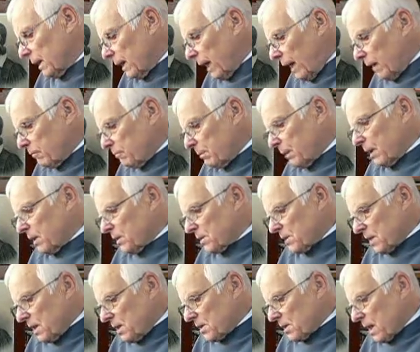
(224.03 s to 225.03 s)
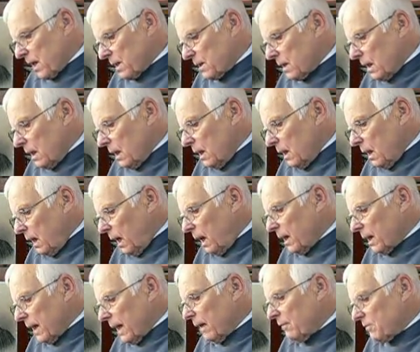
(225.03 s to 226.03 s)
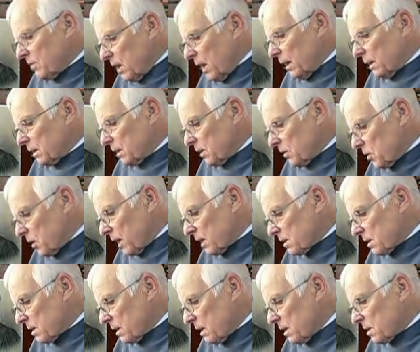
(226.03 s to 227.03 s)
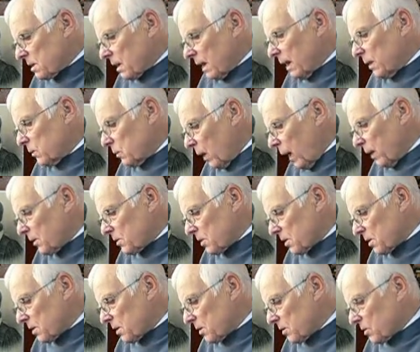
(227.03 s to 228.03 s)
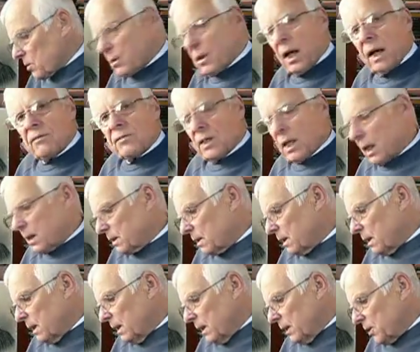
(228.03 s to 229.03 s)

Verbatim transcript: life because he said I have done justice and righteousness or I've done